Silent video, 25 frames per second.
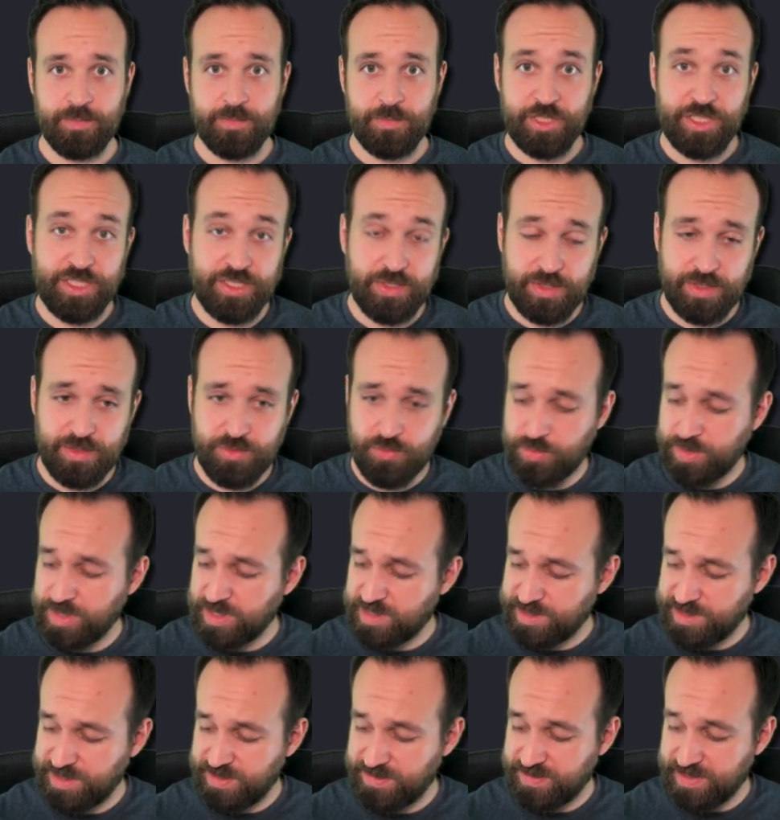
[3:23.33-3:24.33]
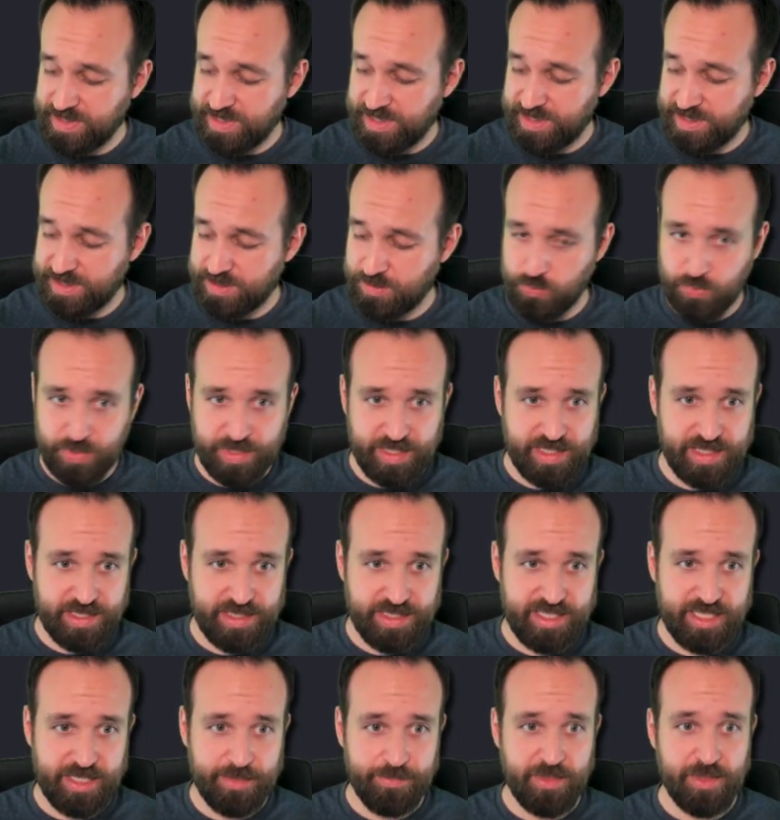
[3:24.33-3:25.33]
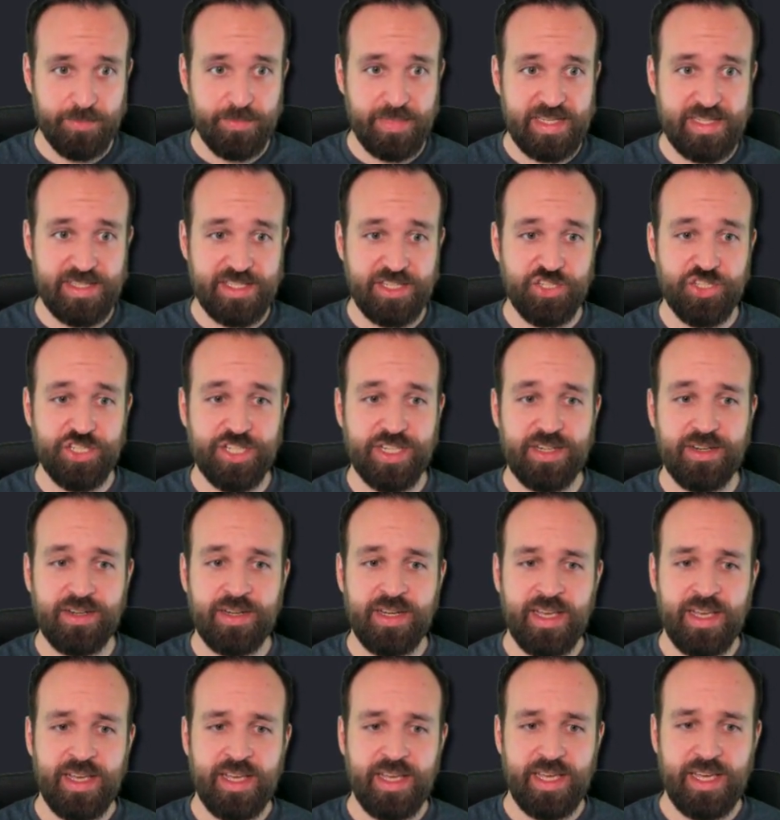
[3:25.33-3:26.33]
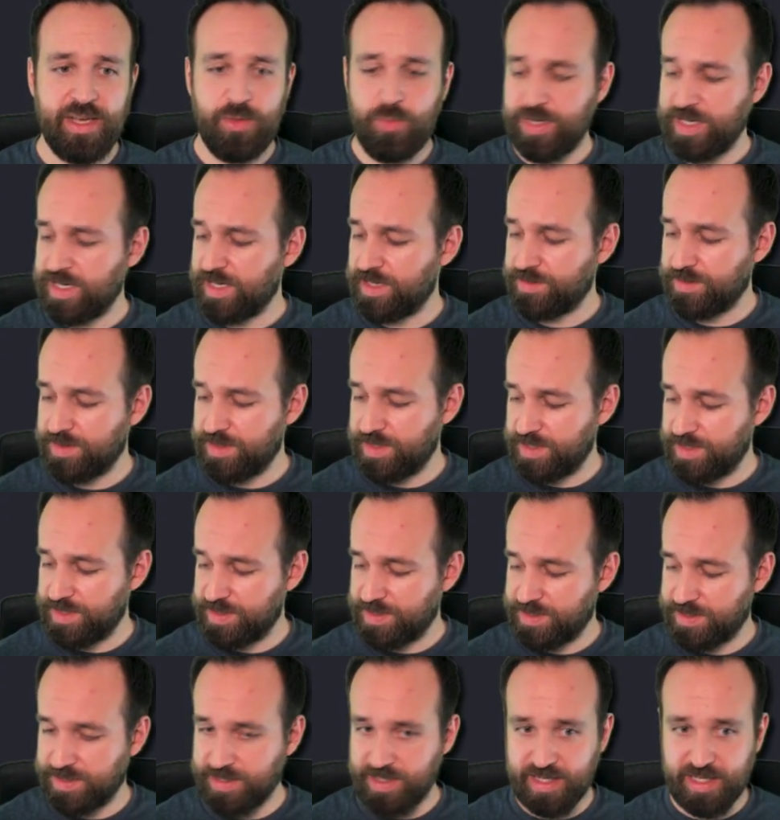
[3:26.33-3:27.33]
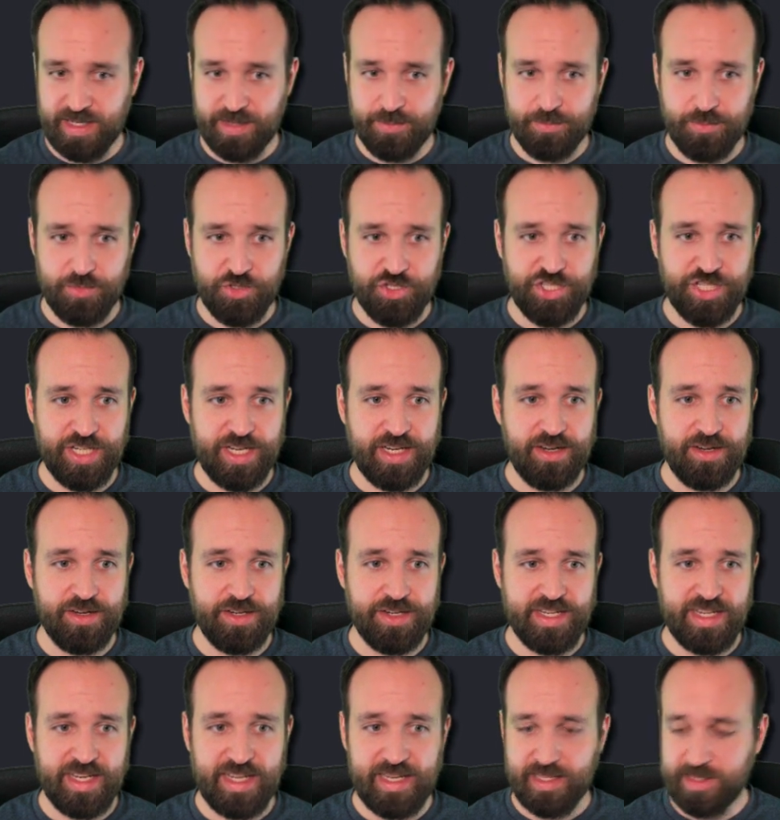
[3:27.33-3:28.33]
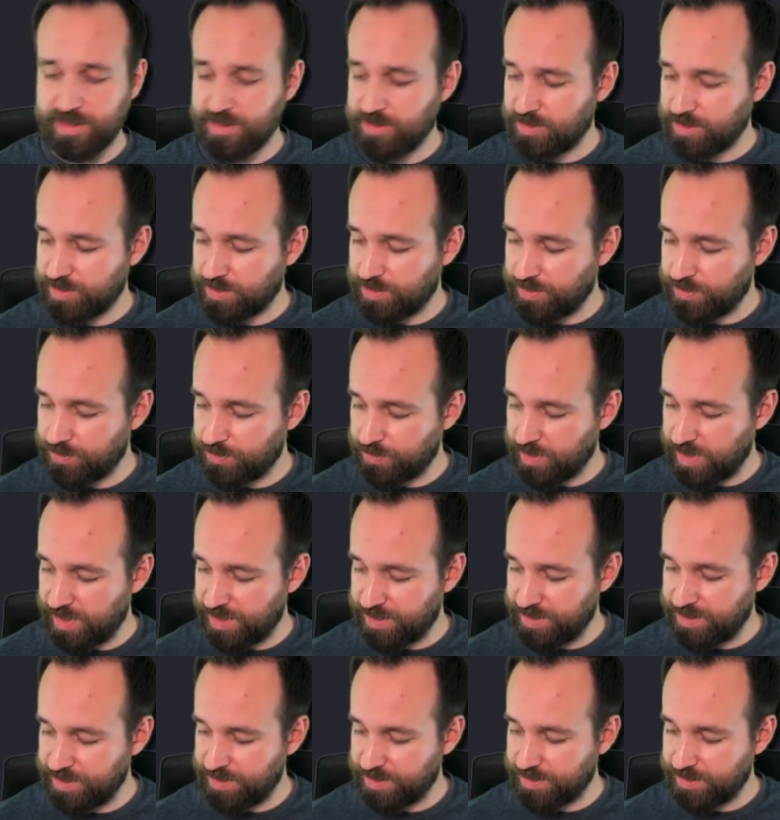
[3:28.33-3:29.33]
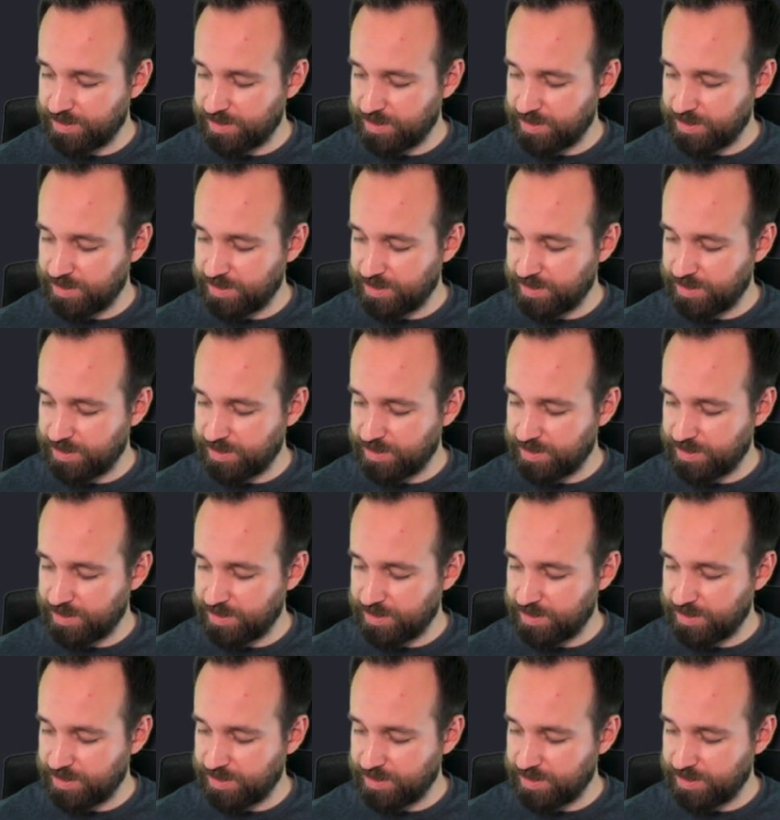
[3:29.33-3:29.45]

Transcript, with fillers: So on a real device, we can tap the basic share and we get this um, share dialog right here.